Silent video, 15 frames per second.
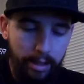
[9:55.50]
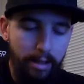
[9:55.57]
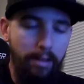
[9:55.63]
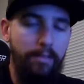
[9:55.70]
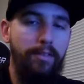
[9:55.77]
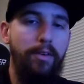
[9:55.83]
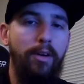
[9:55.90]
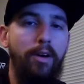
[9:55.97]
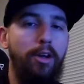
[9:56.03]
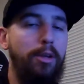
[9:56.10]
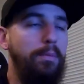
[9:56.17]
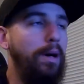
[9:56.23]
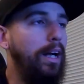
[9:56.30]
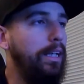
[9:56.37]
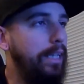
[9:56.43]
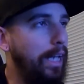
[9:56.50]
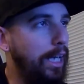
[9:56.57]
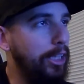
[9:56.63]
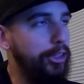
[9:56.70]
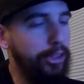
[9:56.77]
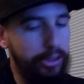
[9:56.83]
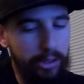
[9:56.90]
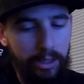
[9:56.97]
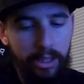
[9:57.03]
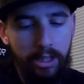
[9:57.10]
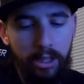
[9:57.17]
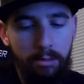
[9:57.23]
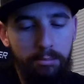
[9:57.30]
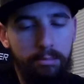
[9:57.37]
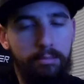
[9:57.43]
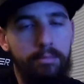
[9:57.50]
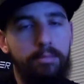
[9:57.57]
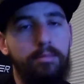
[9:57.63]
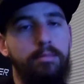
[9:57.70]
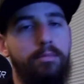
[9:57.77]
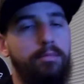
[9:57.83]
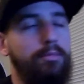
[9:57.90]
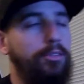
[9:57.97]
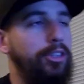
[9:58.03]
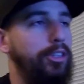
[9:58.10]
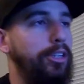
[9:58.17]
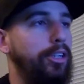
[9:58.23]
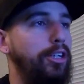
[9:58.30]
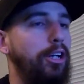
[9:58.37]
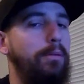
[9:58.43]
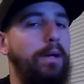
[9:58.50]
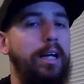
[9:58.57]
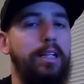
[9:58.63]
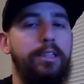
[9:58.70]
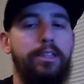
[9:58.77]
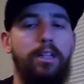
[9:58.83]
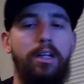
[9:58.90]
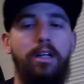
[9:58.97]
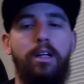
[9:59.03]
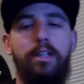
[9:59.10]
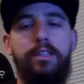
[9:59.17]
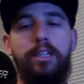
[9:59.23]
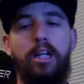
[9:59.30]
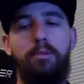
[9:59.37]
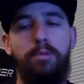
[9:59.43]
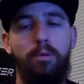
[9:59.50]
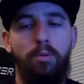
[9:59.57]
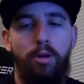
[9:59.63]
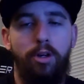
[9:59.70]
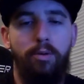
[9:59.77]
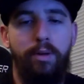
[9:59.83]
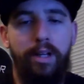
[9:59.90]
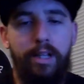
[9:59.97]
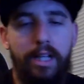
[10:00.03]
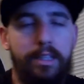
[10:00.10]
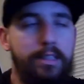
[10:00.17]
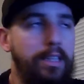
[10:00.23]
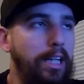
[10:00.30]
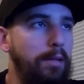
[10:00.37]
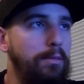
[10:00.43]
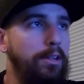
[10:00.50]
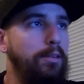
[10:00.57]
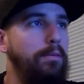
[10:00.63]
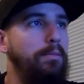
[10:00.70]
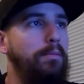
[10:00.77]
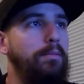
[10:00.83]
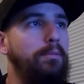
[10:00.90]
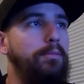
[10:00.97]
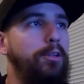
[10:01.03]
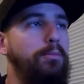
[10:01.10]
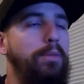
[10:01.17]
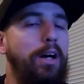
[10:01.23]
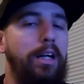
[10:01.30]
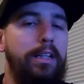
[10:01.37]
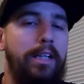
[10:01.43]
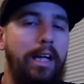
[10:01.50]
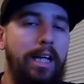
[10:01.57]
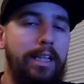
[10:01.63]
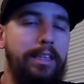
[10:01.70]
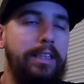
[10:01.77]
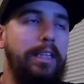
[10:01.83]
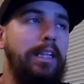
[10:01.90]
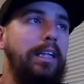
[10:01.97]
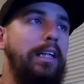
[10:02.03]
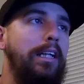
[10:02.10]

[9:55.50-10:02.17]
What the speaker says: if you're on the podcast, just look it up. Just look up how to set up your work week. That's the name of the podcast.